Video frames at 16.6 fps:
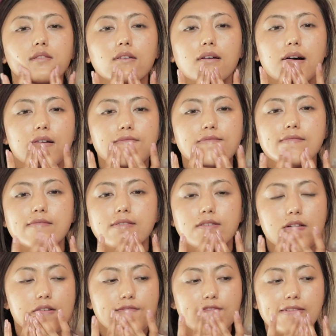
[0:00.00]
So after
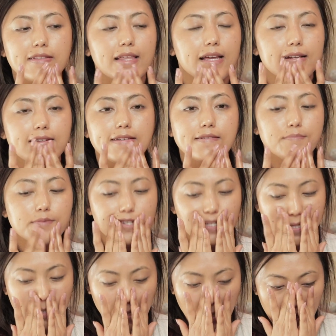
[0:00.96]
rubbing that in my
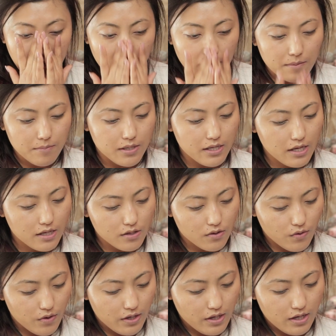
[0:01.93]
skin, I'm again
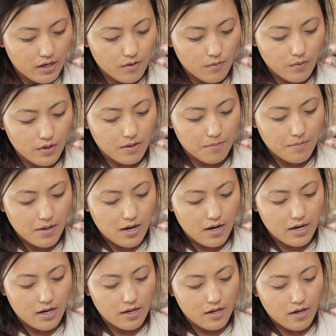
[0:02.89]
going in with
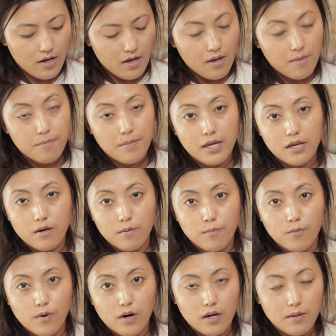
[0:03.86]
my
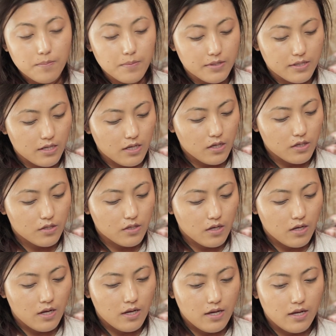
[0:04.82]
makeup wipes,
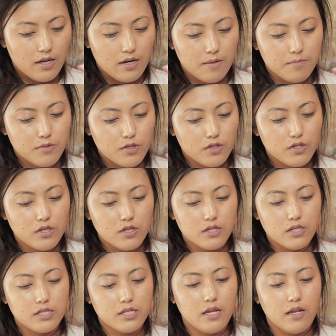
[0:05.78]
and I'm just
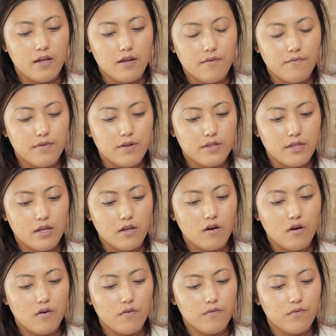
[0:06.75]
gonna take everything
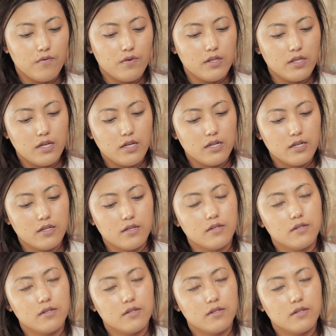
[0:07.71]
off with it.